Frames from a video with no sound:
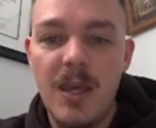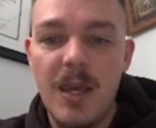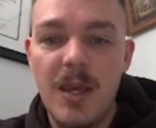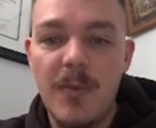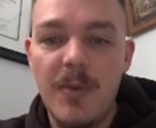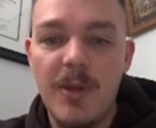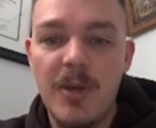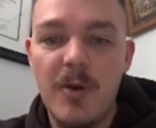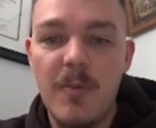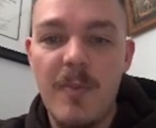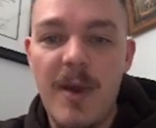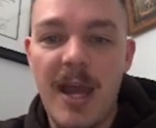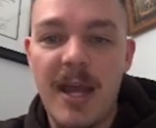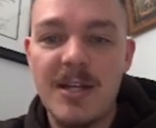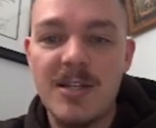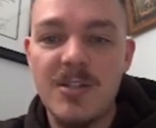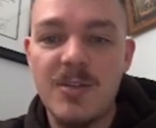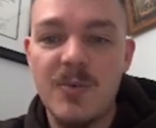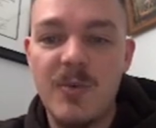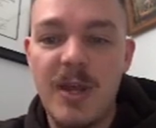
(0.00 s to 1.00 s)
and we go back
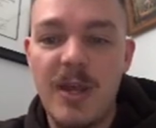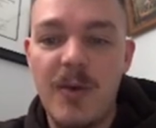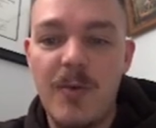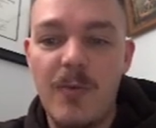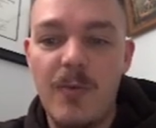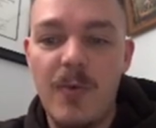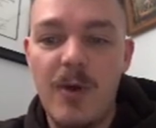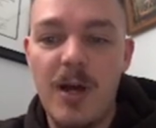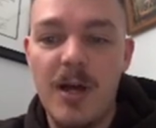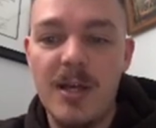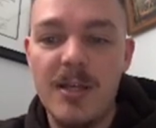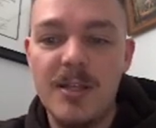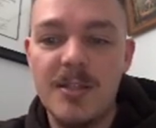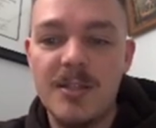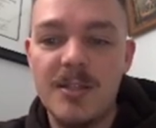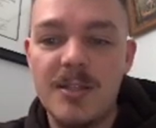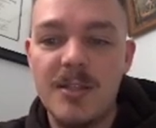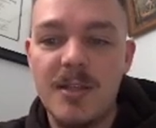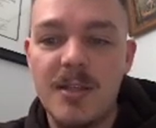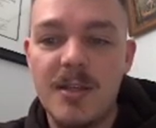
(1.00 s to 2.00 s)
to the way it
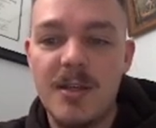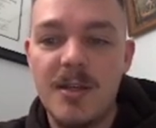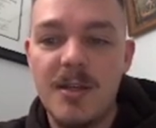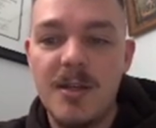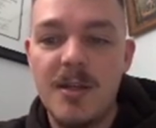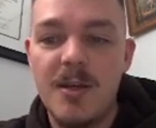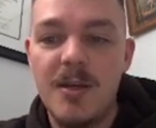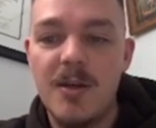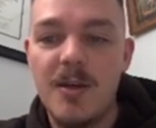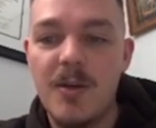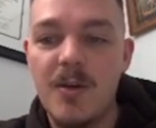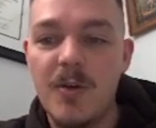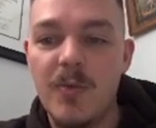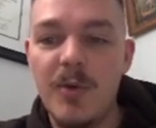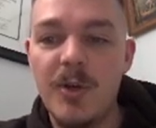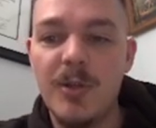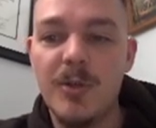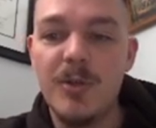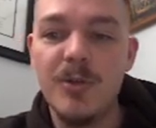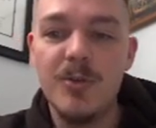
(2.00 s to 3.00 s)
was,
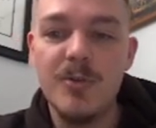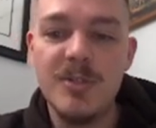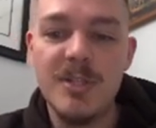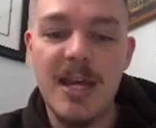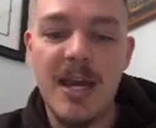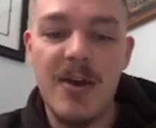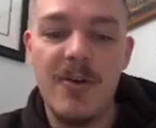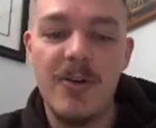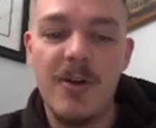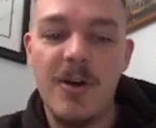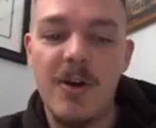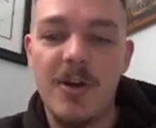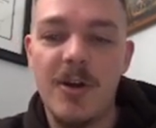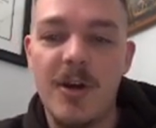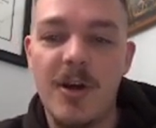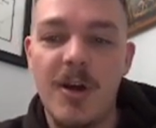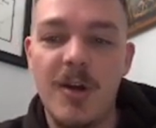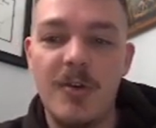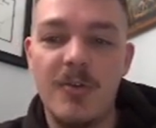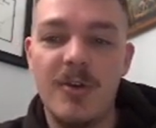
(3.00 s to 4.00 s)
we lose out on
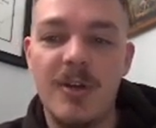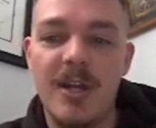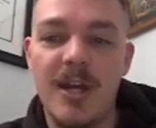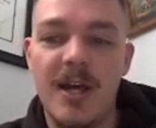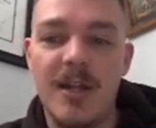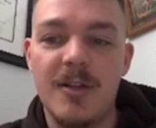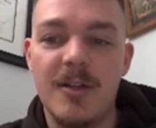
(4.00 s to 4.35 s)
$100,